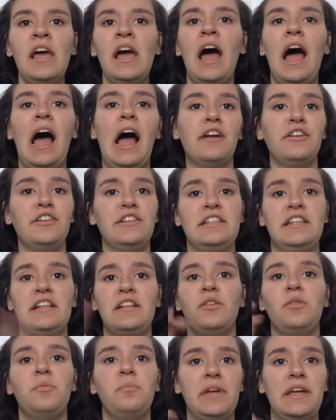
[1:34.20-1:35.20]
I already see the
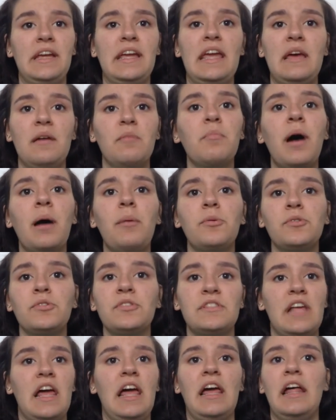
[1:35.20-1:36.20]
little big hit
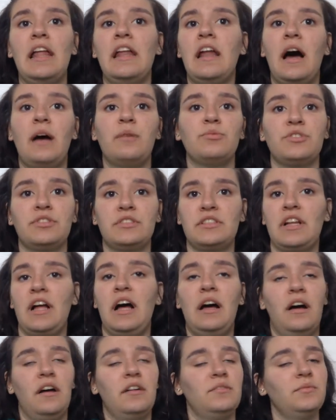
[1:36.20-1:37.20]
bubbles, and
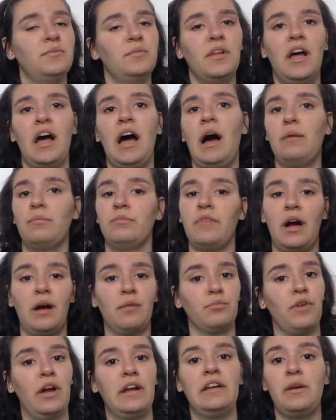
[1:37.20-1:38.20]

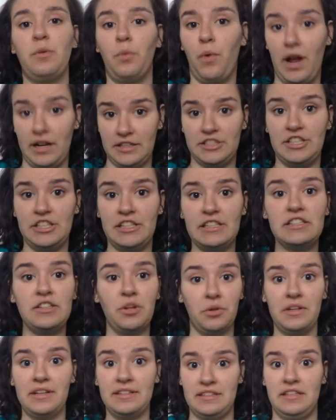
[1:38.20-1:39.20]
I'm ready to watch it. So
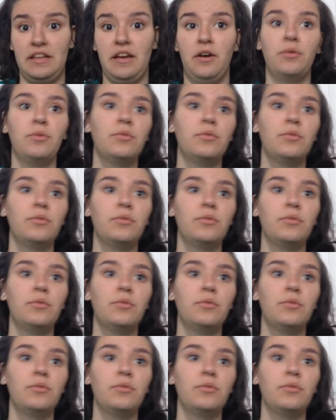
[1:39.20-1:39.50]
let's go.